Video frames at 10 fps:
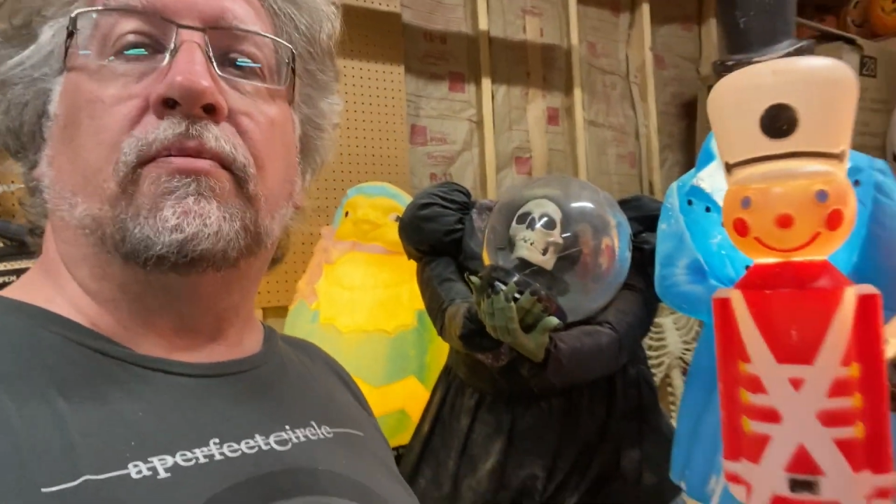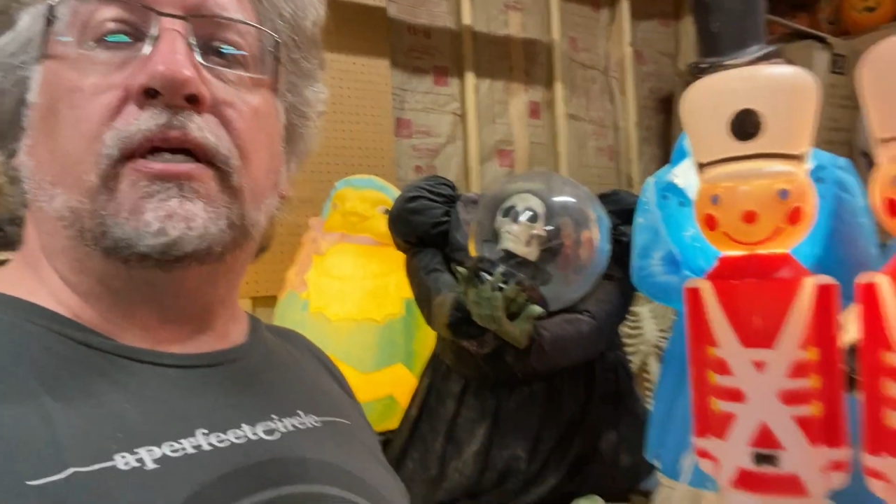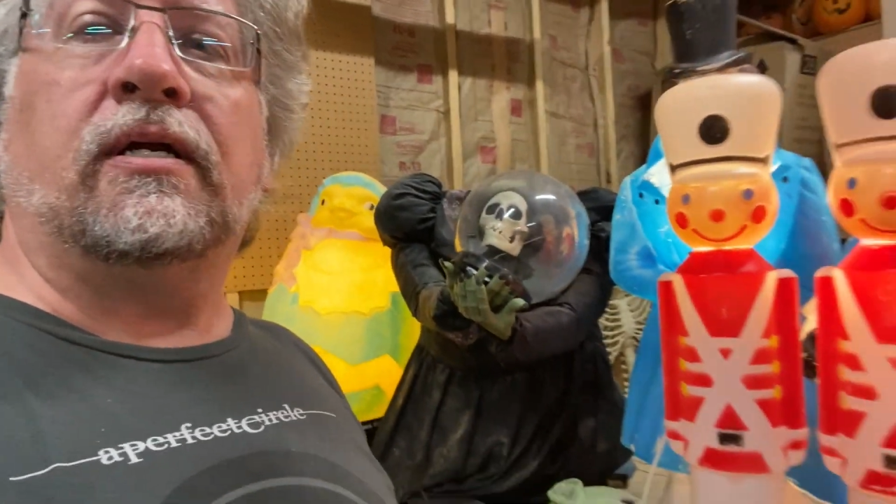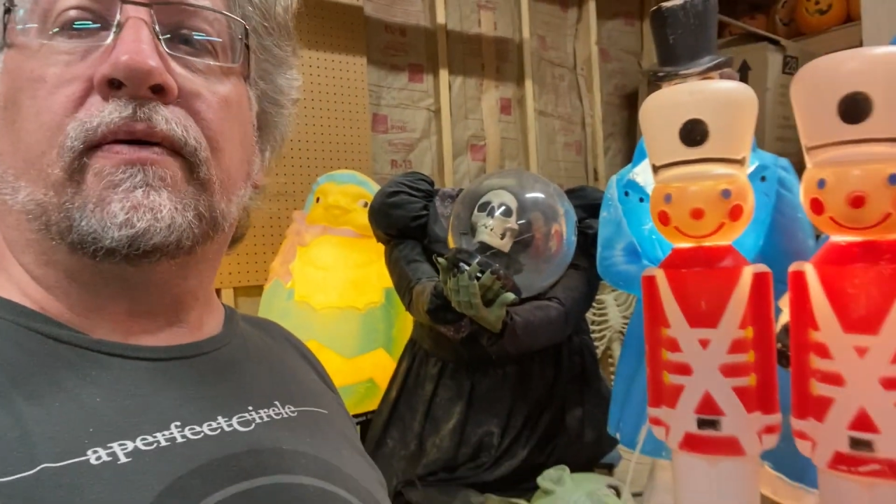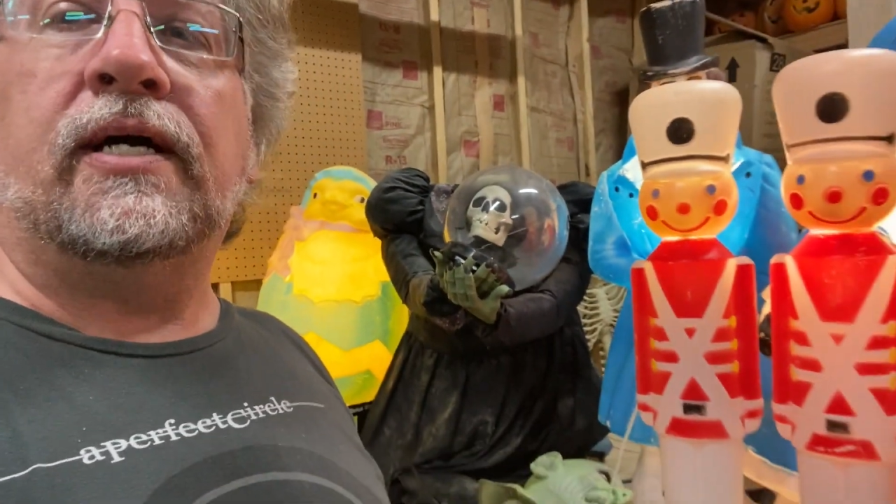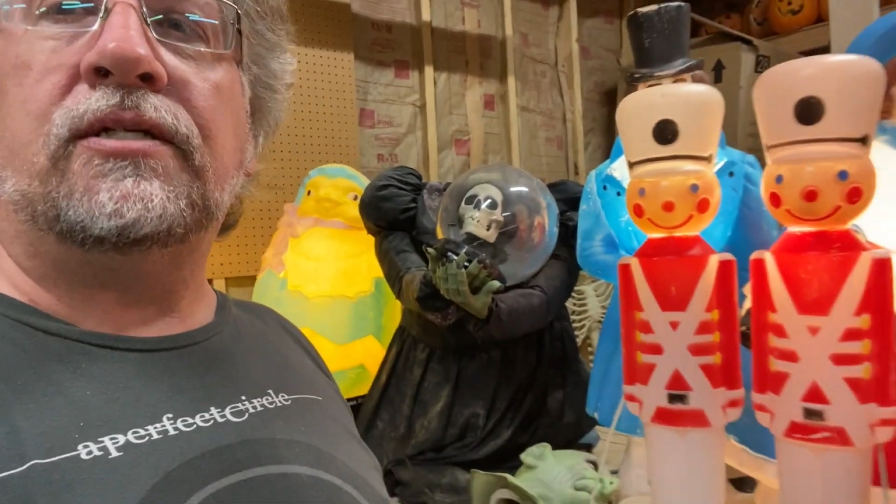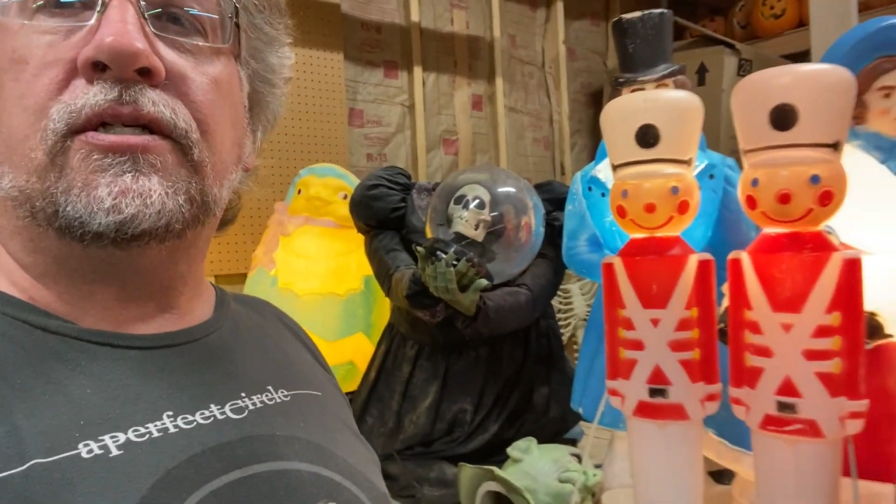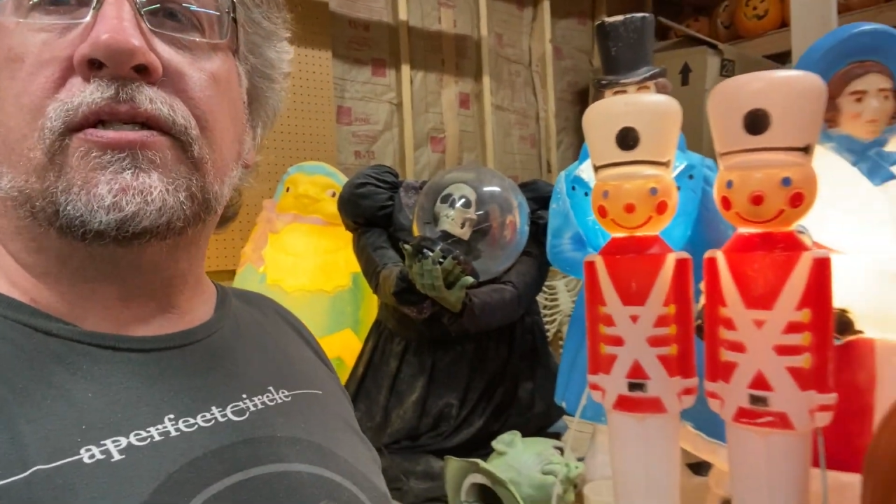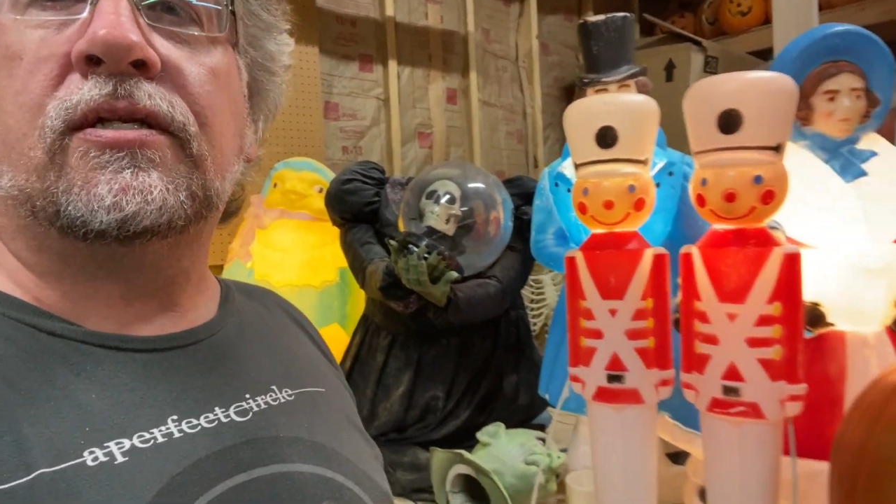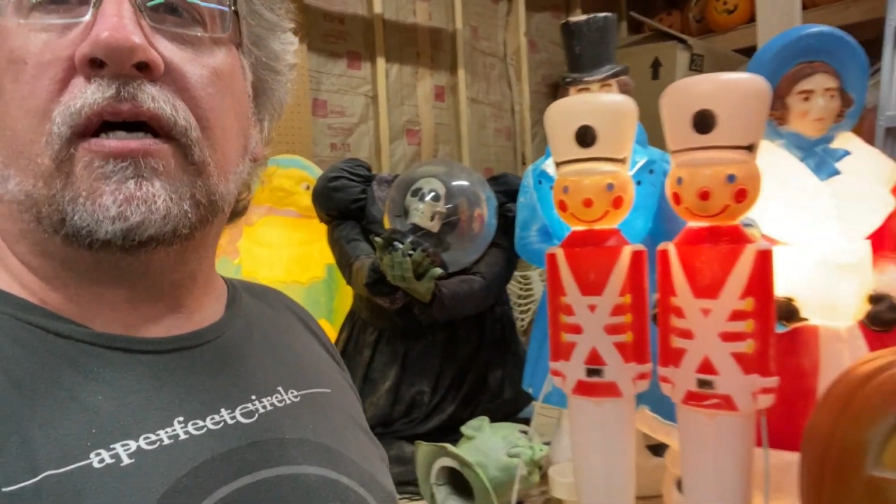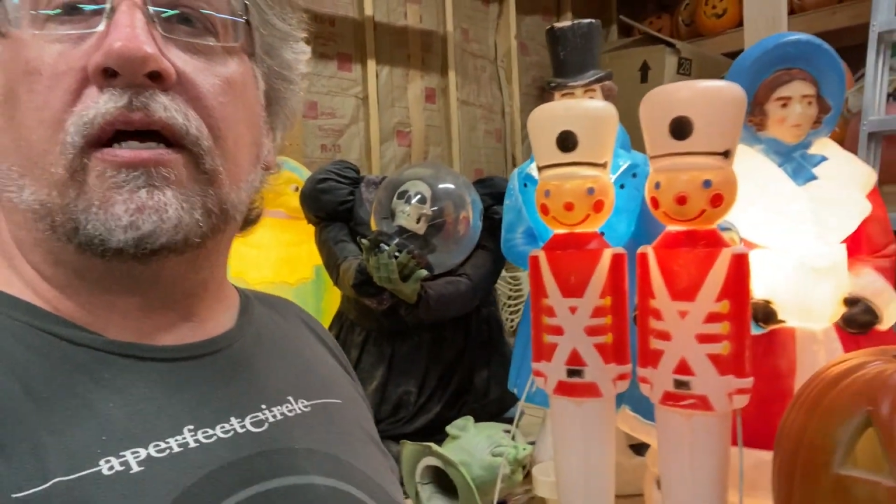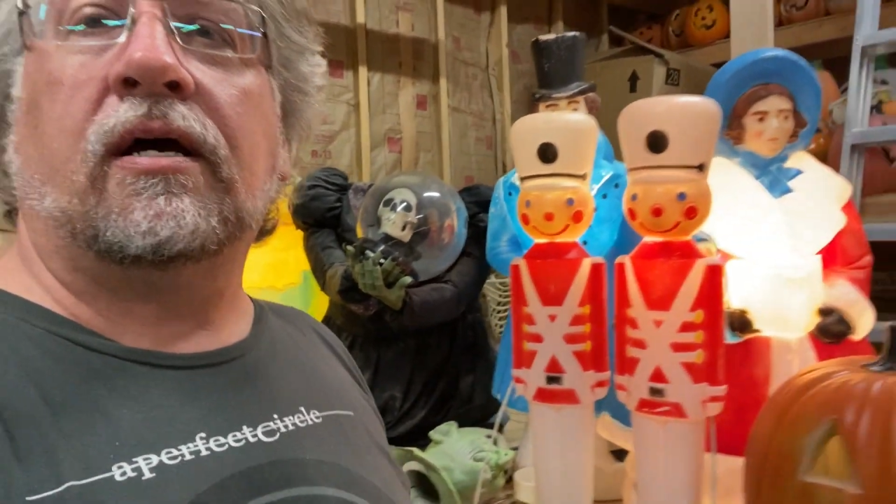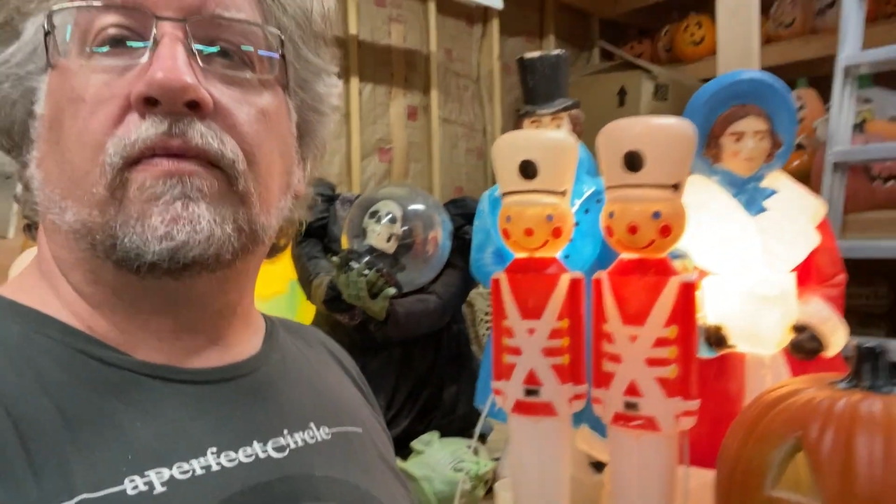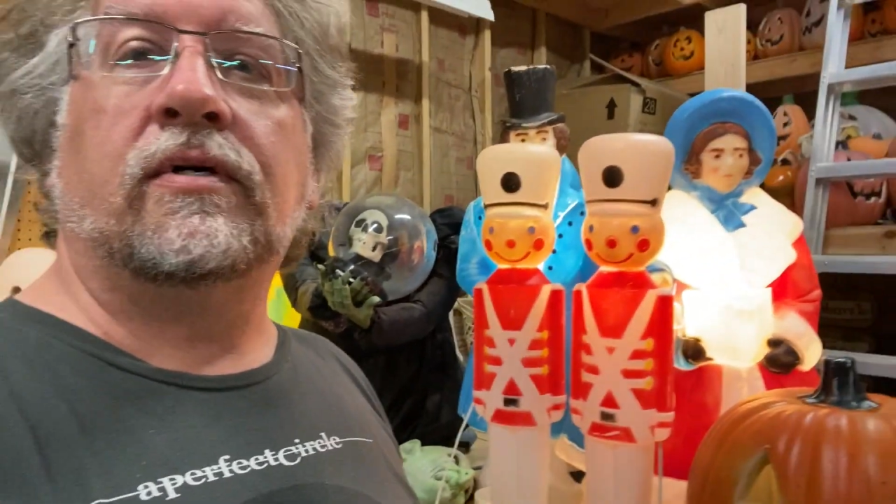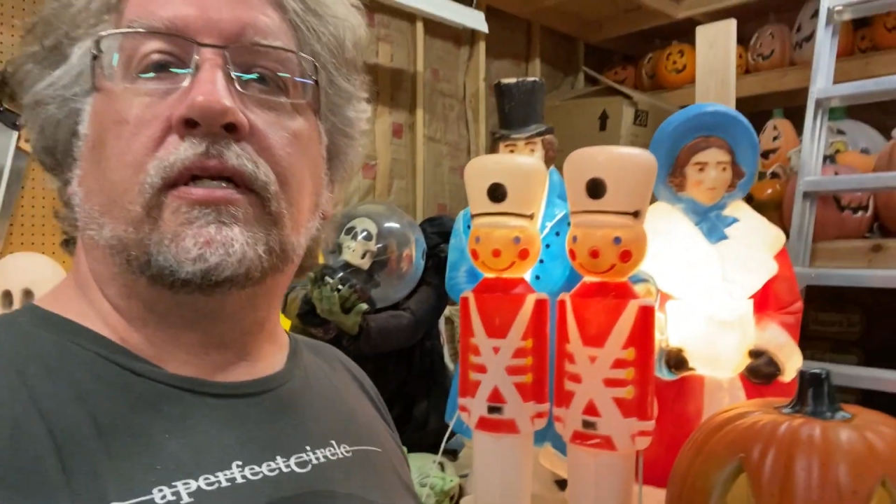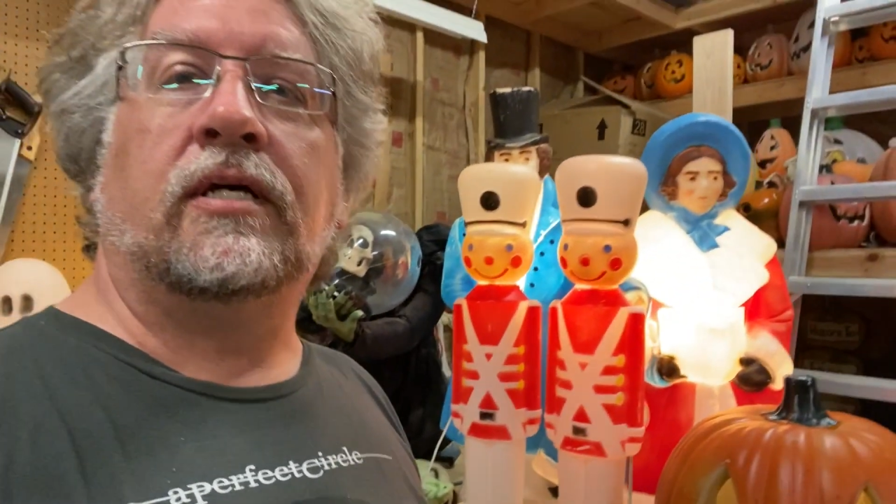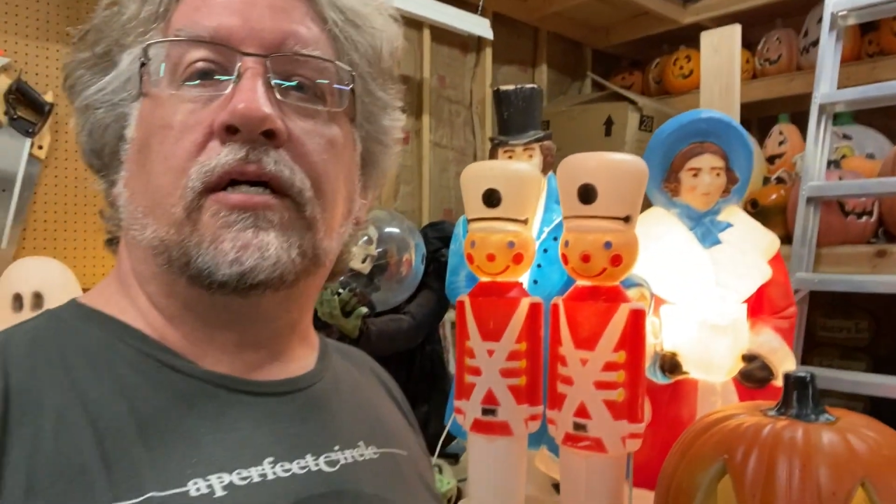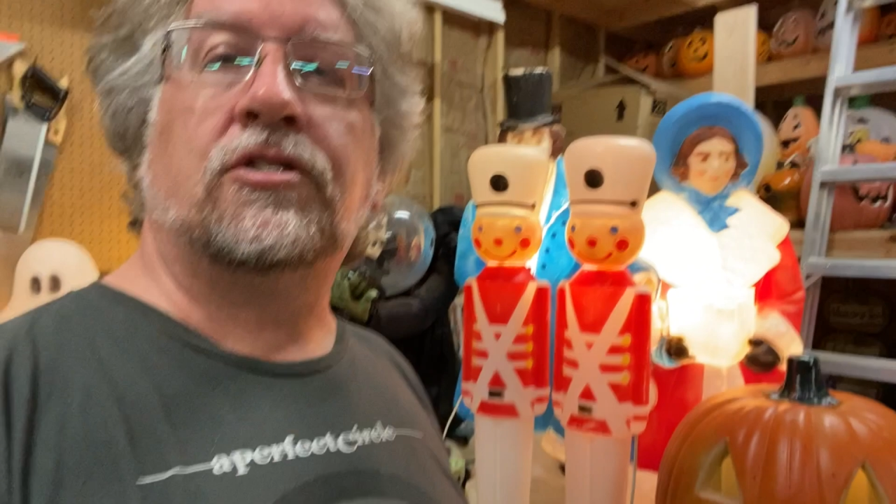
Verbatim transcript: But anyway, just thought I would uh,